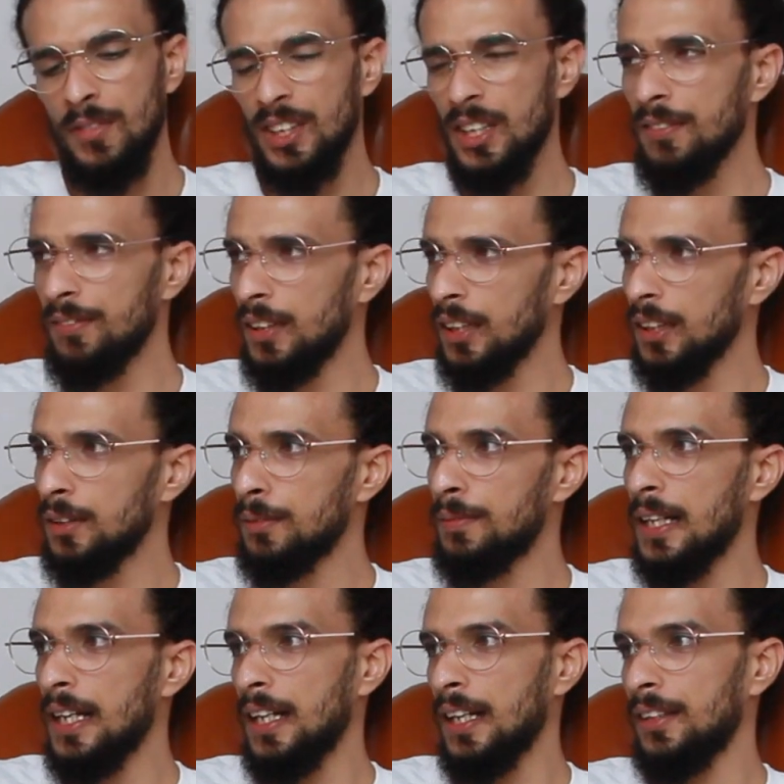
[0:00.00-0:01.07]
develop
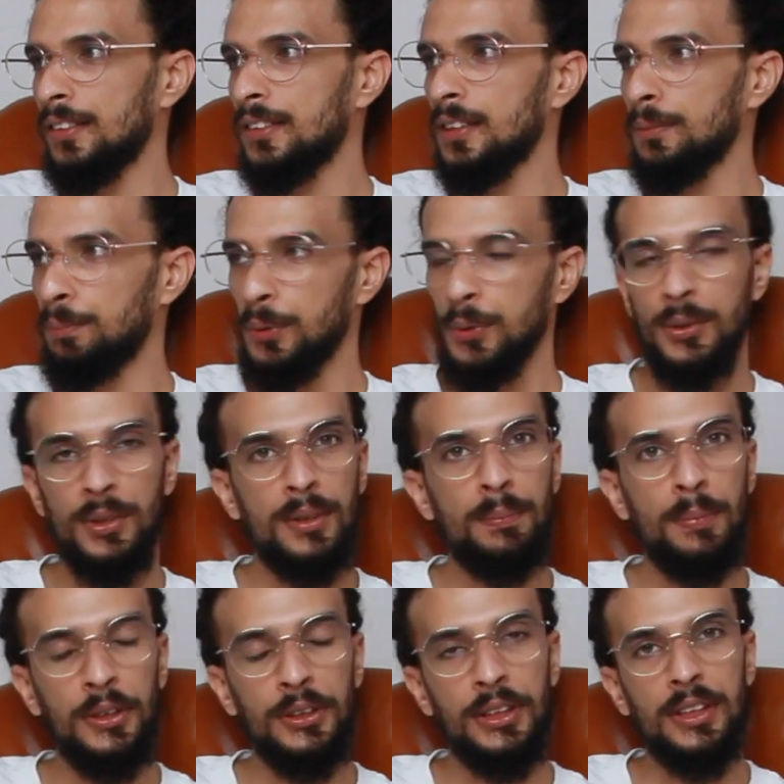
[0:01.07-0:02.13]
and support
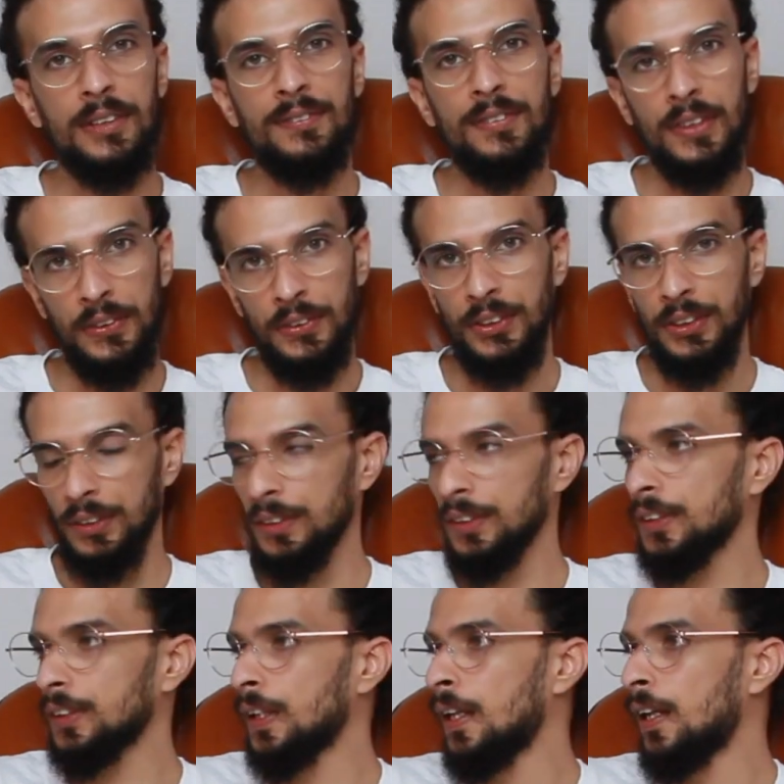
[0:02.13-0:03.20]
positive
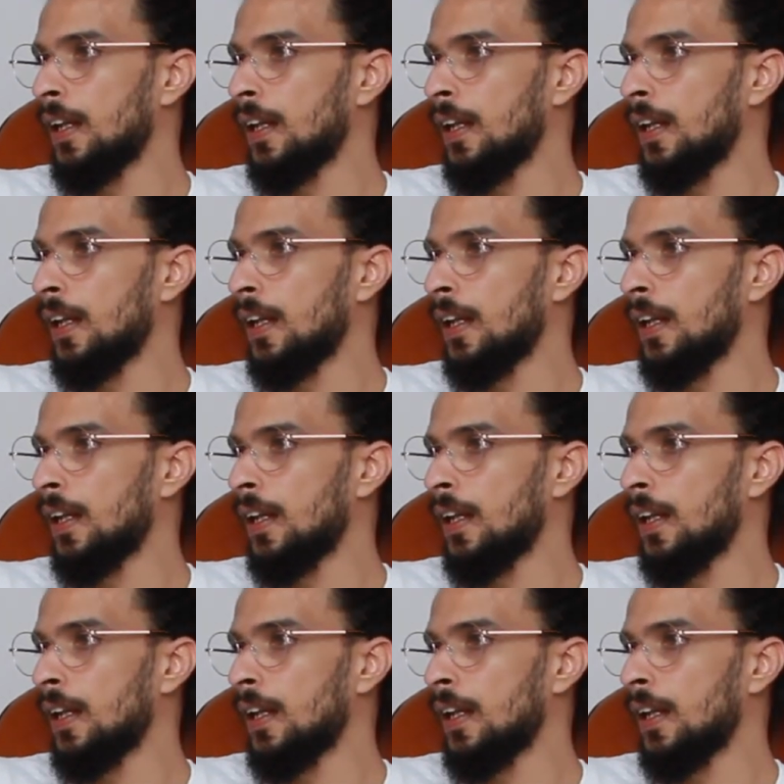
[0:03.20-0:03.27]
notions